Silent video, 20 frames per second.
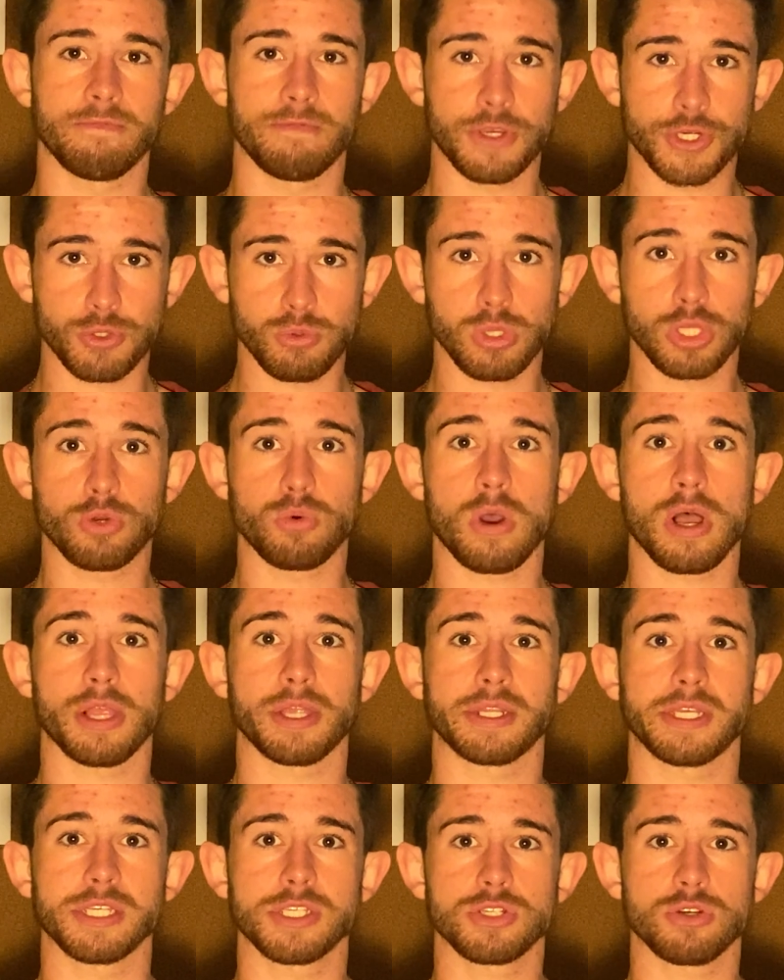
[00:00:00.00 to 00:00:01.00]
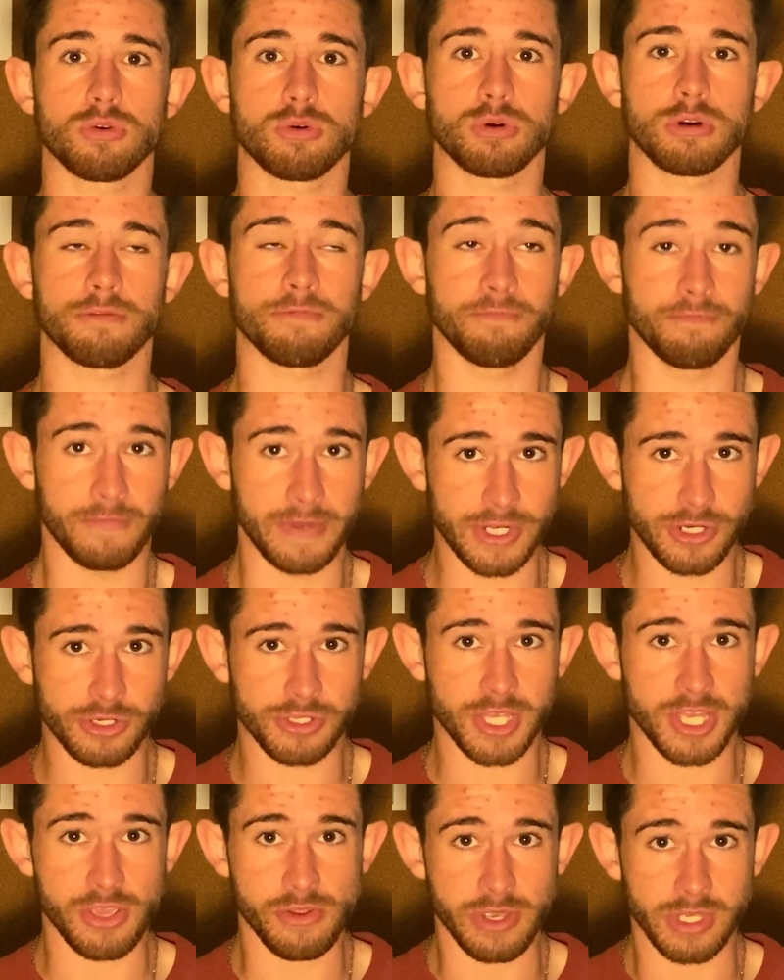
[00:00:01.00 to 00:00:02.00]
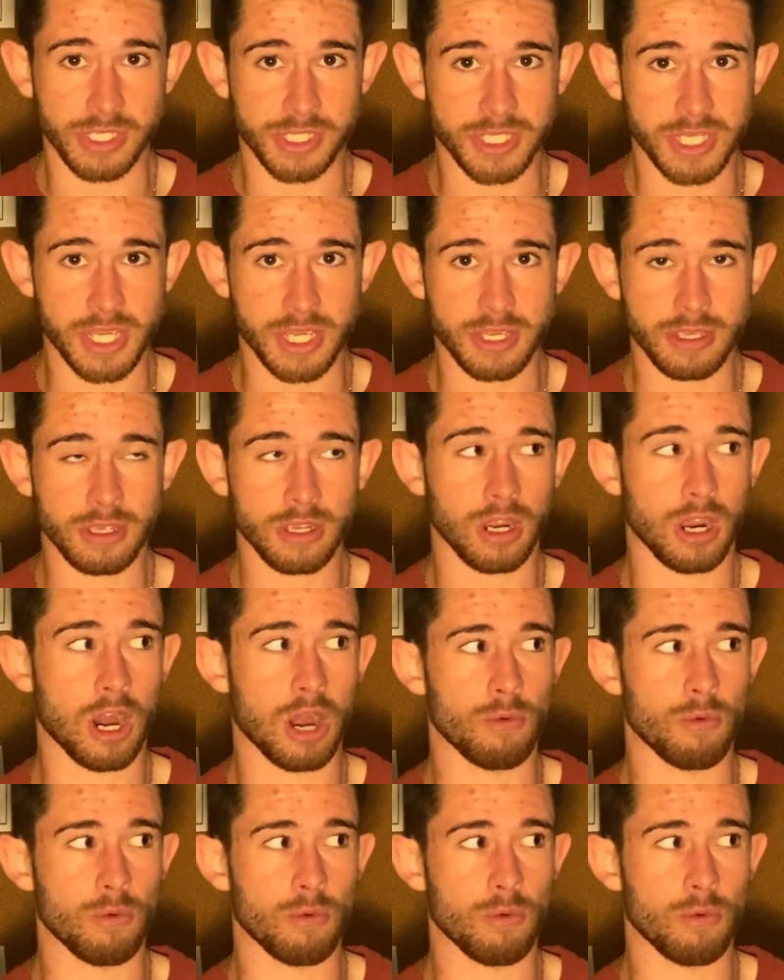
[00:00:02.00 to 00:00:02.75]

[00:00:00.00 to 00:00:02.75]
Visual qualities, or features that you can see,